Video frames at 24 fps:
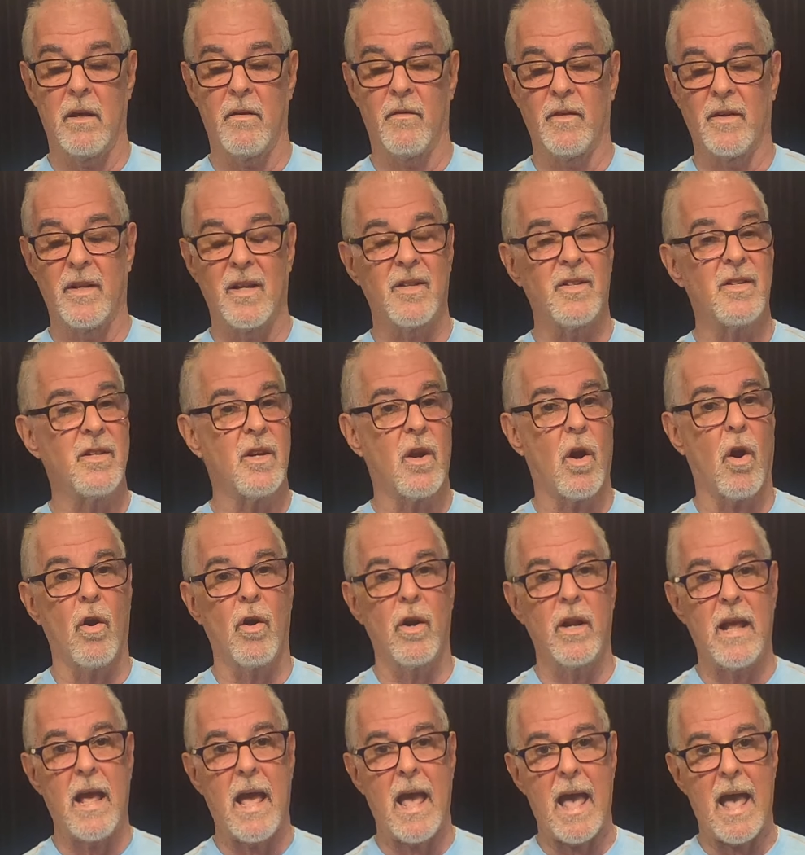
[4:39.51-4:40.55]
If it doesn't
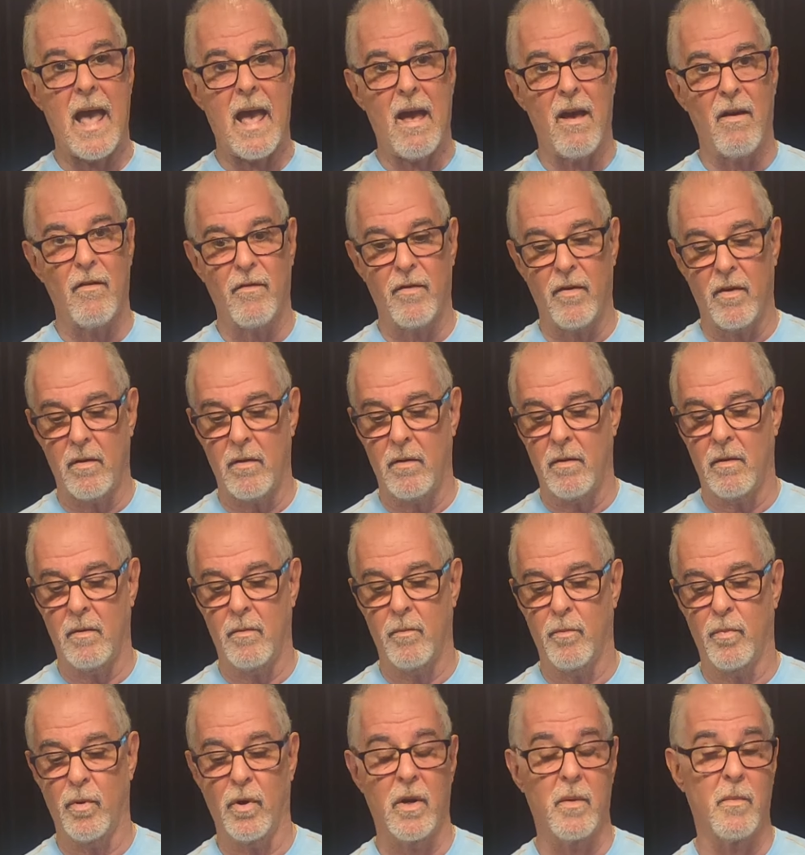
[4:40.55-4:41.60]
already have
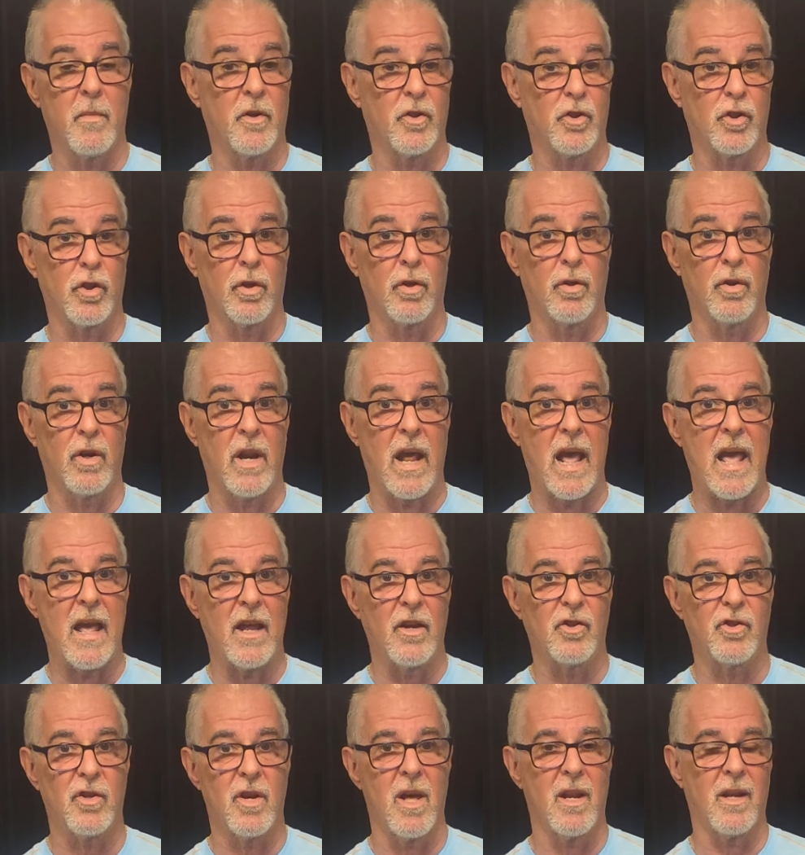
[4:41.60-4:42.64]
pretty much a good
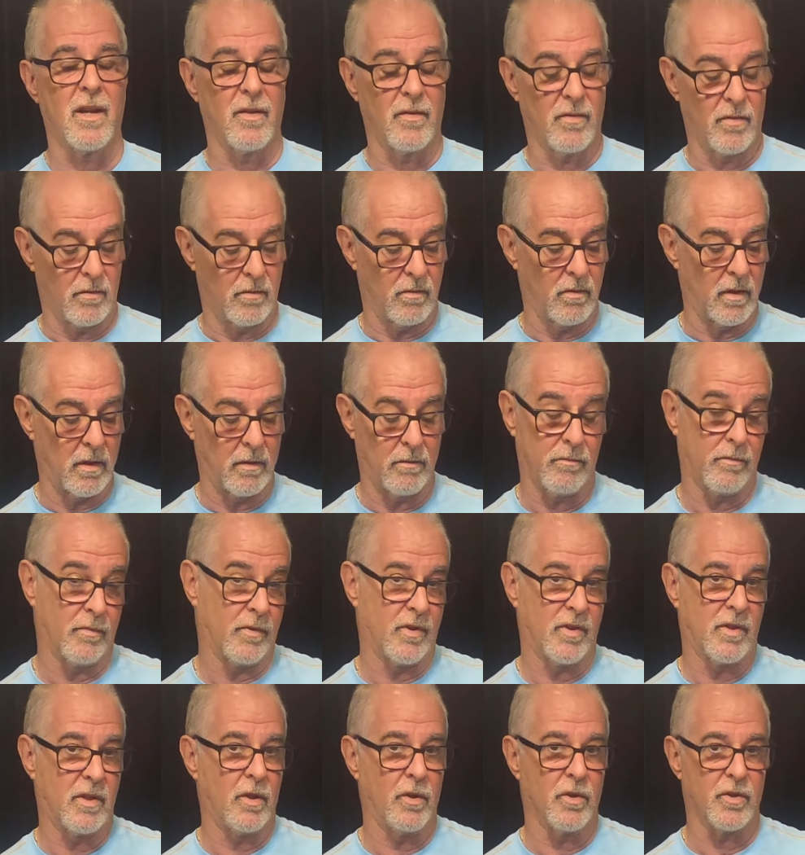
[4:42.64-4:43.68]
edge on it, then
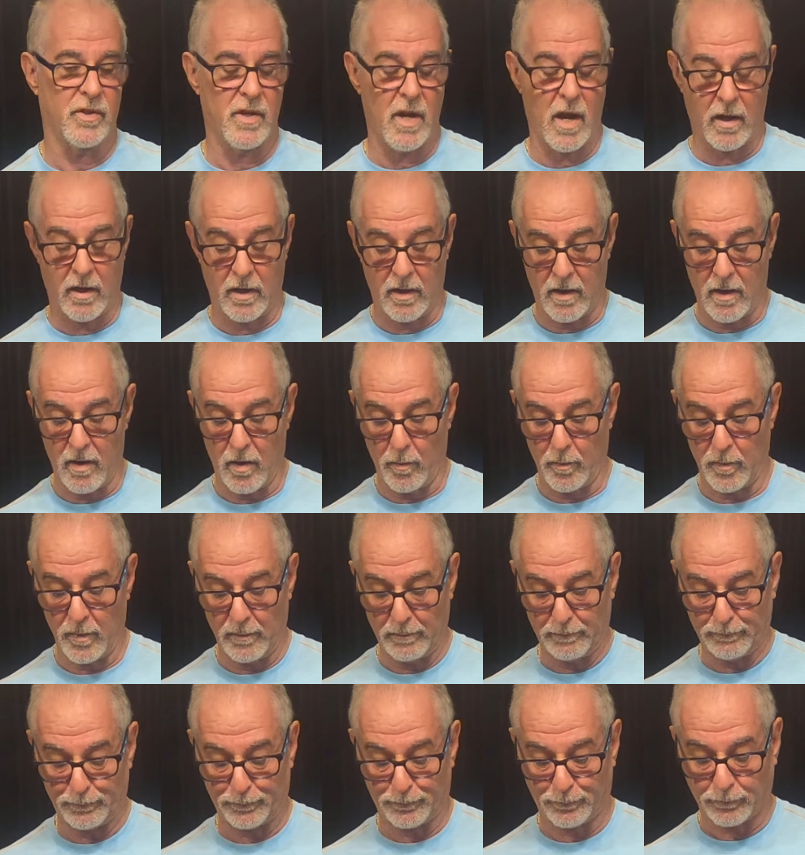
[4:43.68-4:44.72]
steel's not going to help
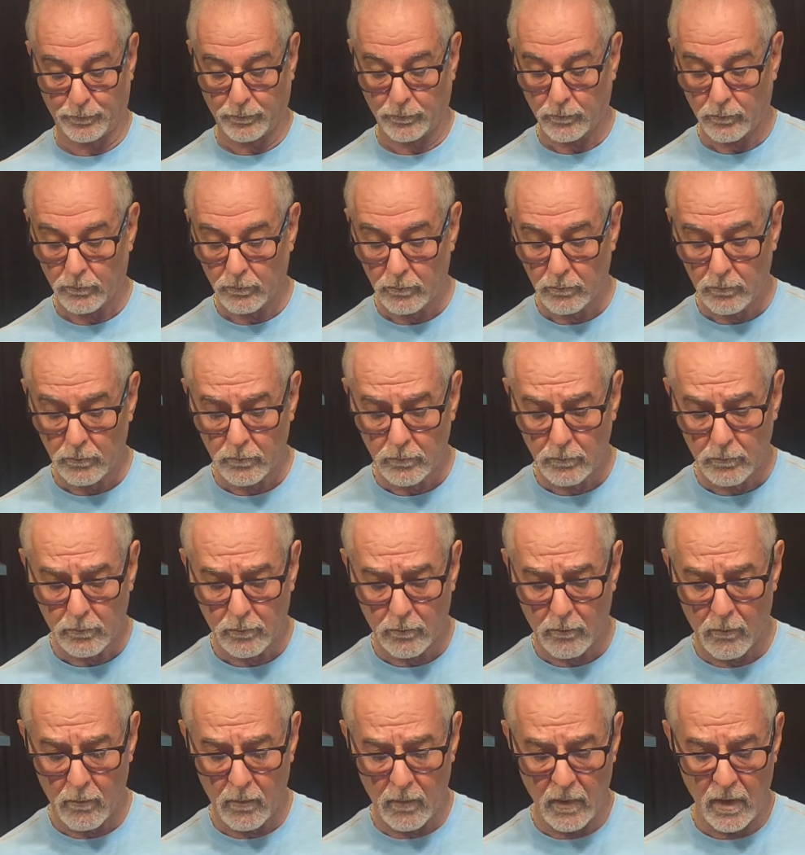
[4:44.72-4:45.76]
you.
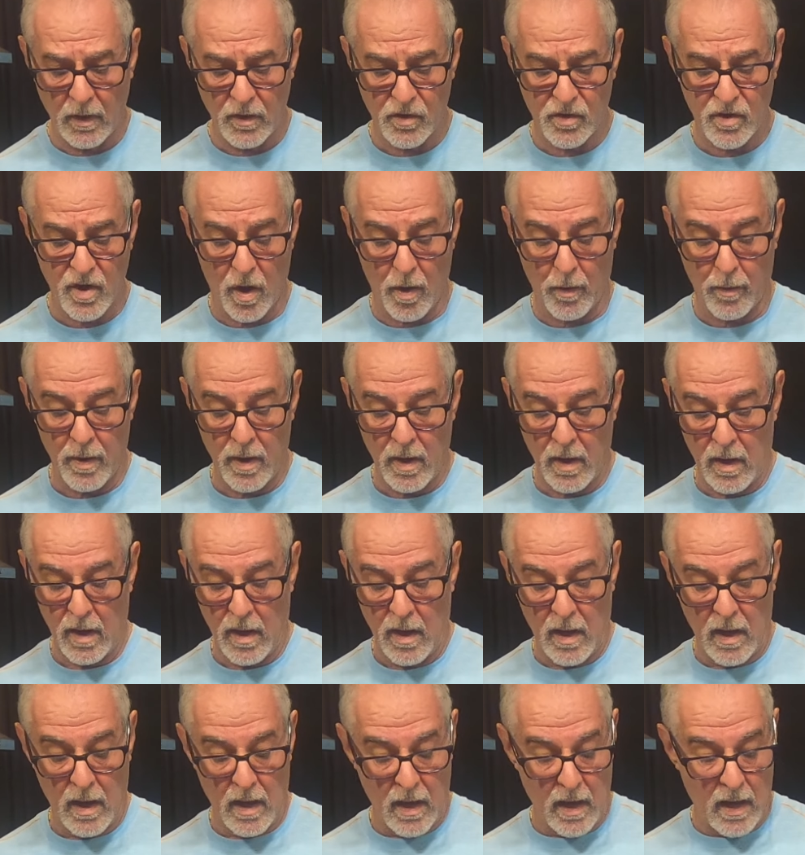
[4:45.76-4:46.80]
So
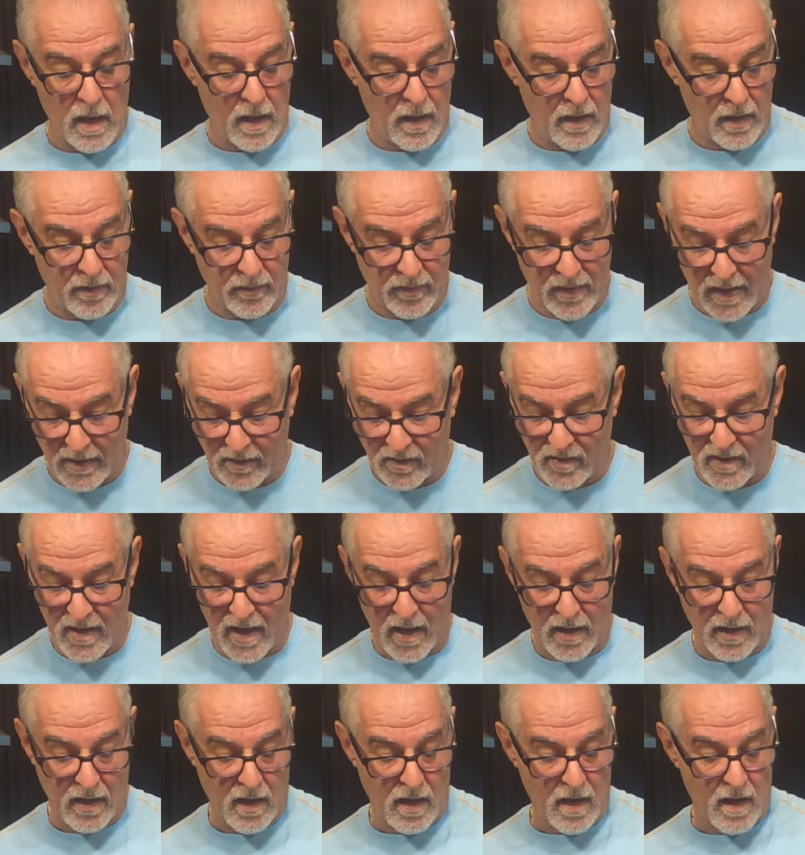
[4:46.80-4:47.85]
that's
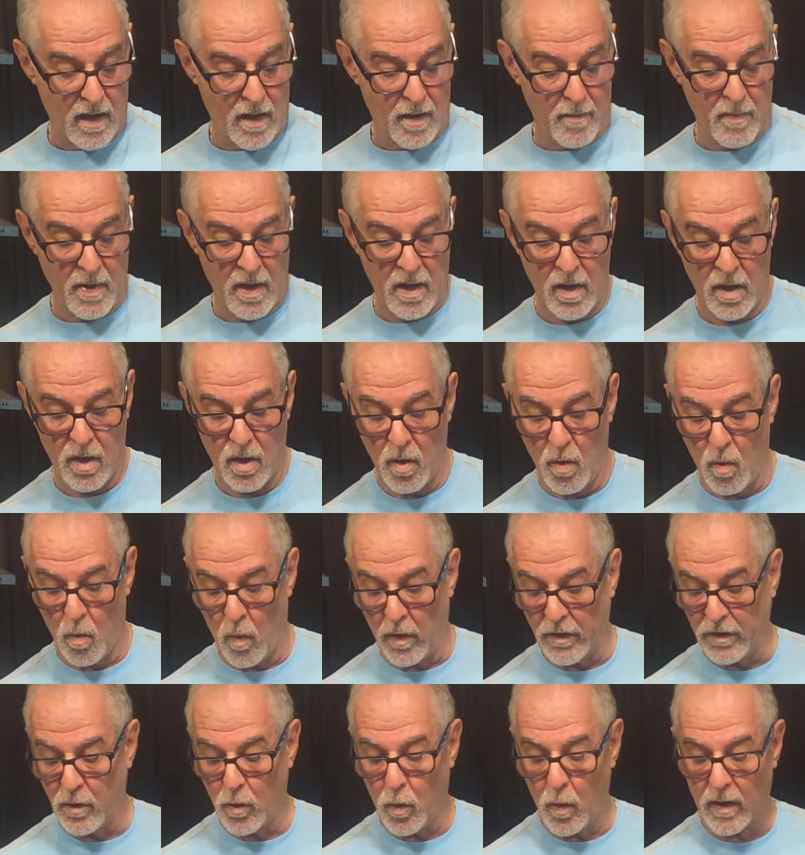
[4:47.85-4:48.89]
that.
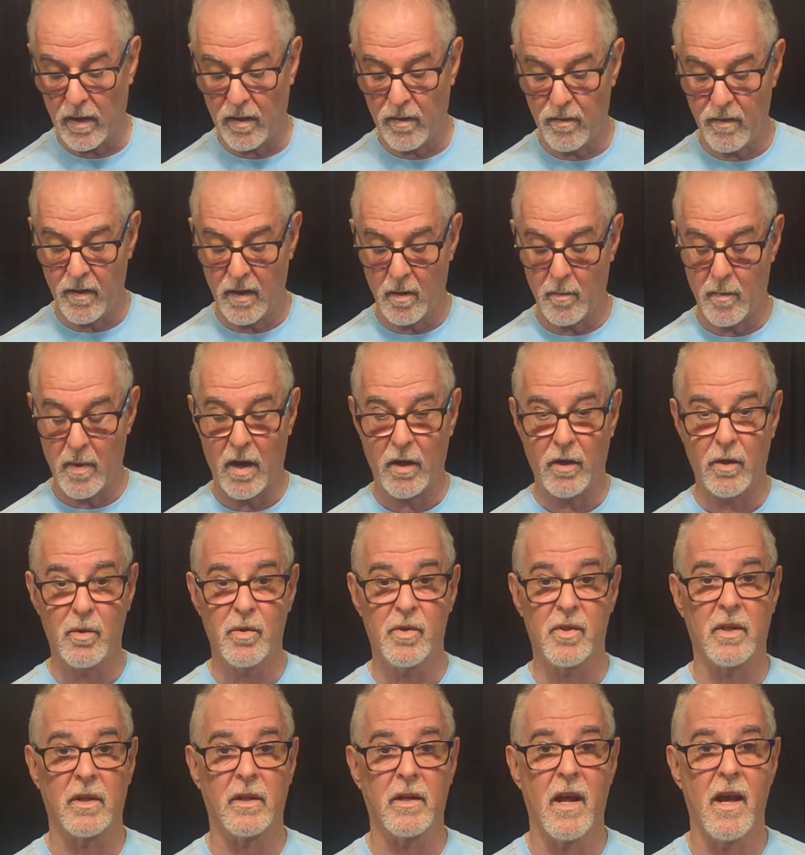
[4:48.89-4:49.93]
One quick thing about
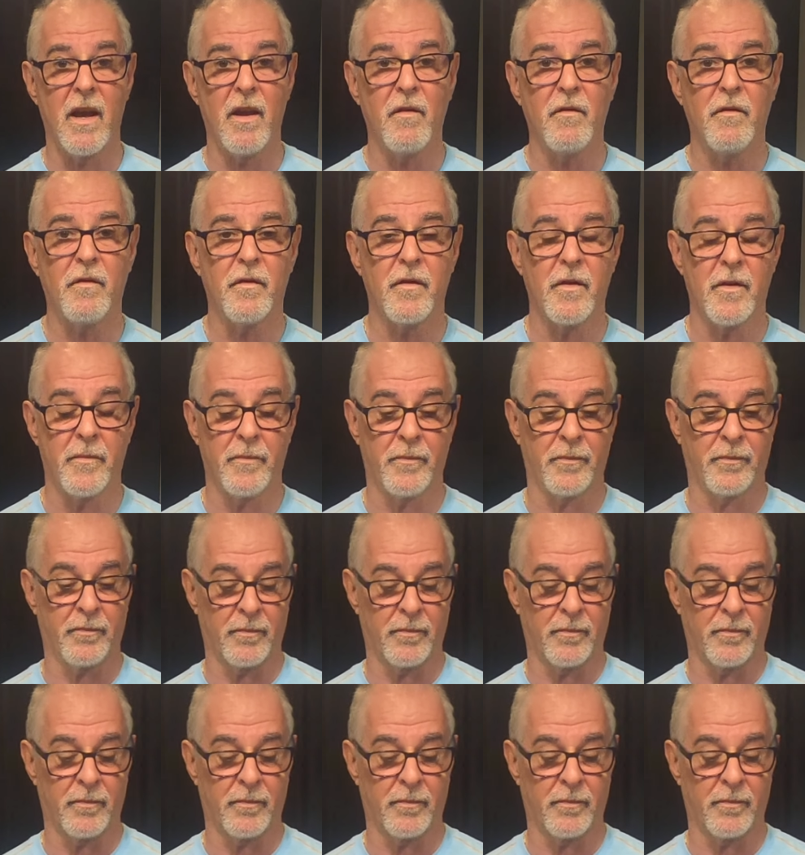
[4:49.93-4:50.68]
using a knife.